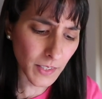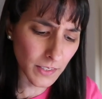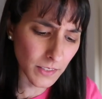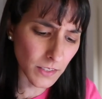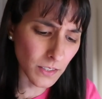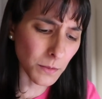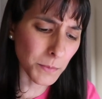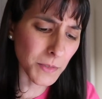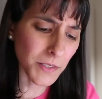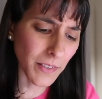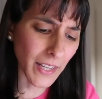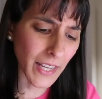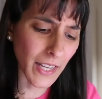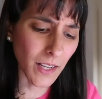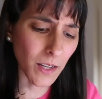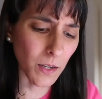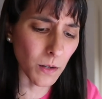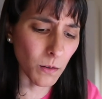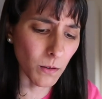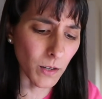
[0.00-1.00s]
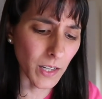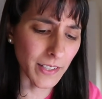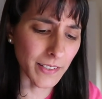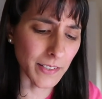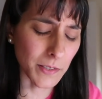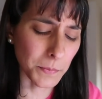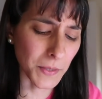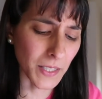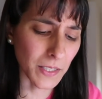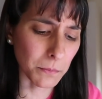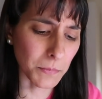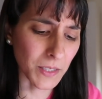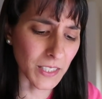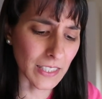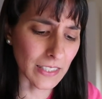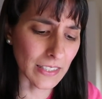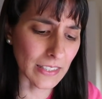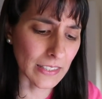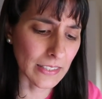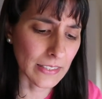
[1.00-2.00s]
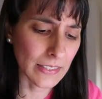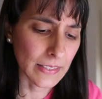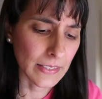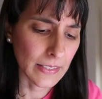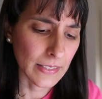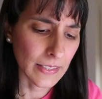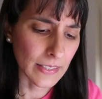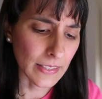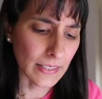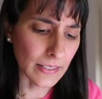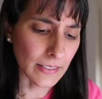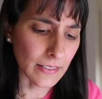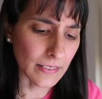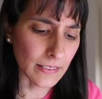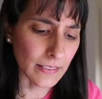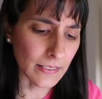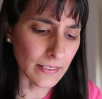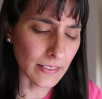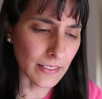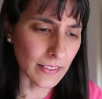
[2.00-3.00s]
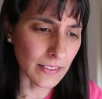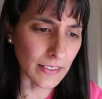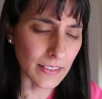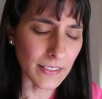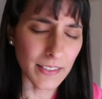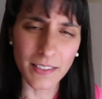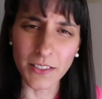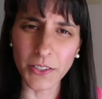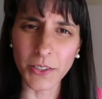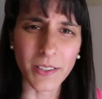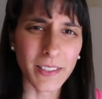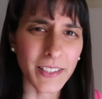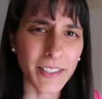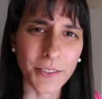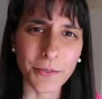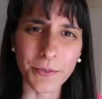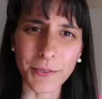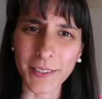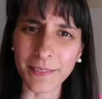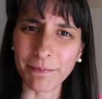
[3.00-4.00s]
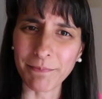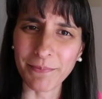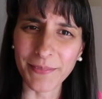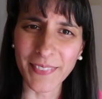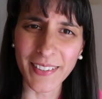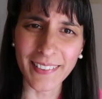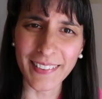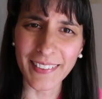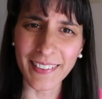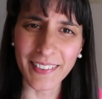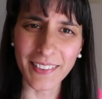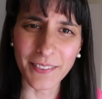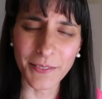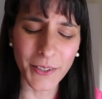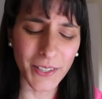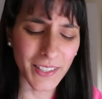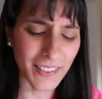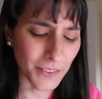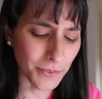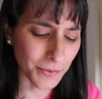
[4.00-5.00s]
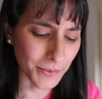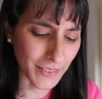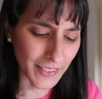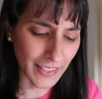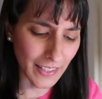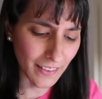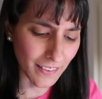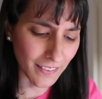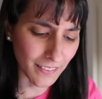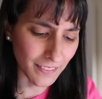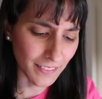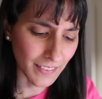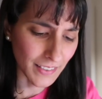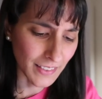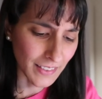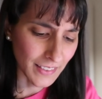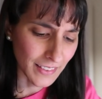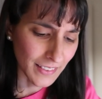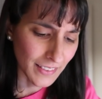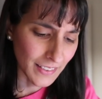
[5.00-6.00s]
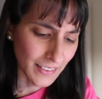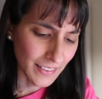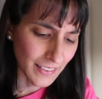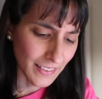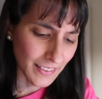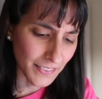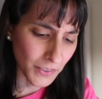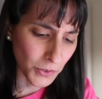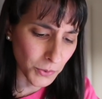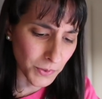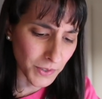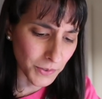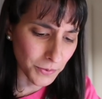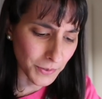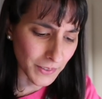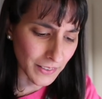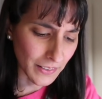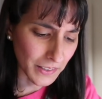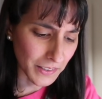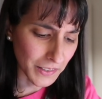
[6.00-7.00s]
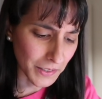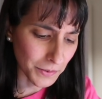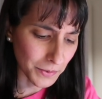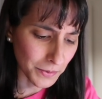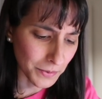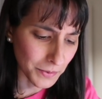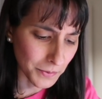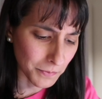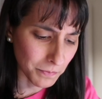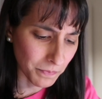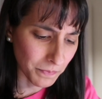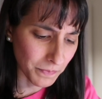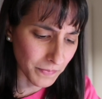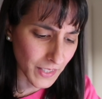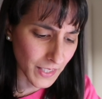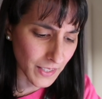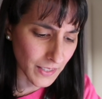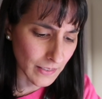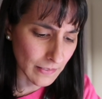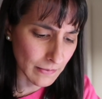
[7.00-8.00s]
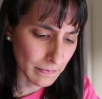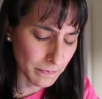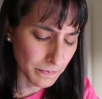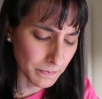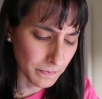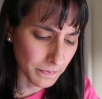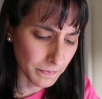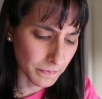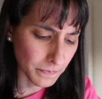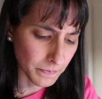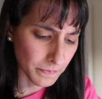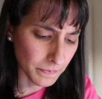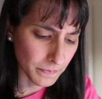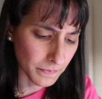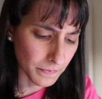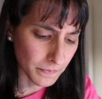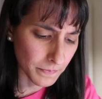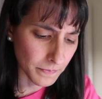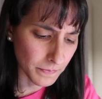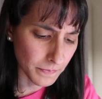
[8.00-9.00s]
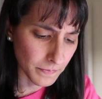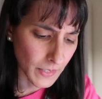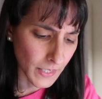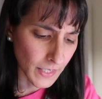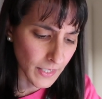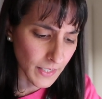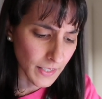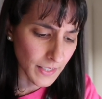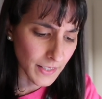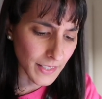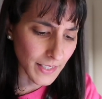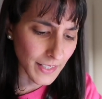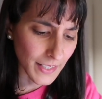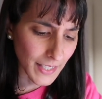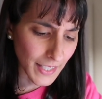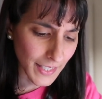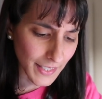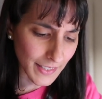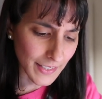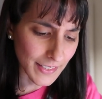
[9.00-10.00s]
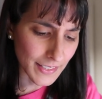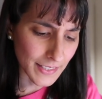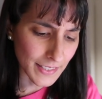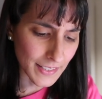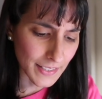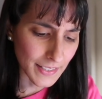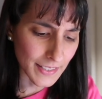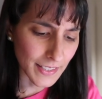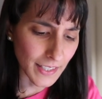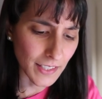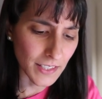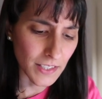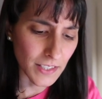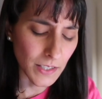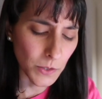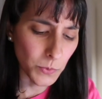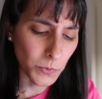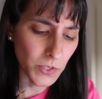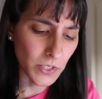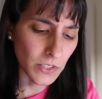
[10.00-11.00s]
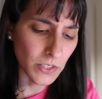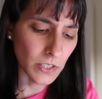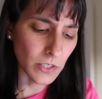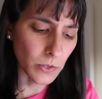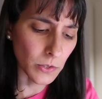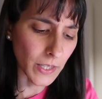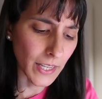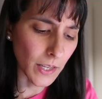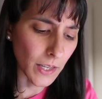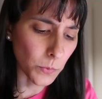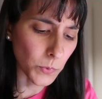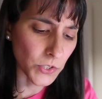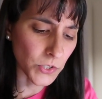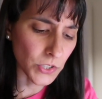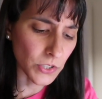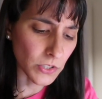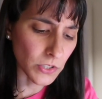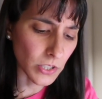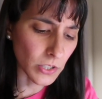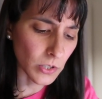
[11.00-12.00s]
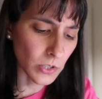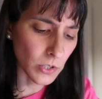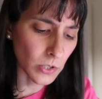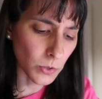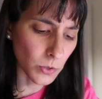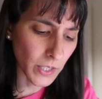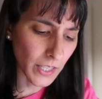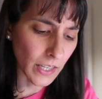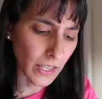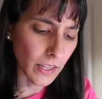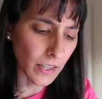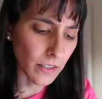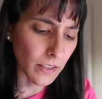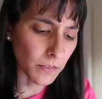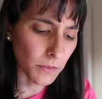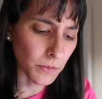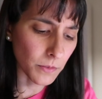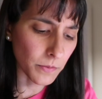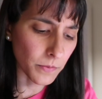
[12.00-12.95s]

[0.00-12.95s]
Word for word: in terms of how I spend money. Uh, it, it's totally different. It, it's very different now. It's a whole different life. Um, the next section I wanted to look at was just to look at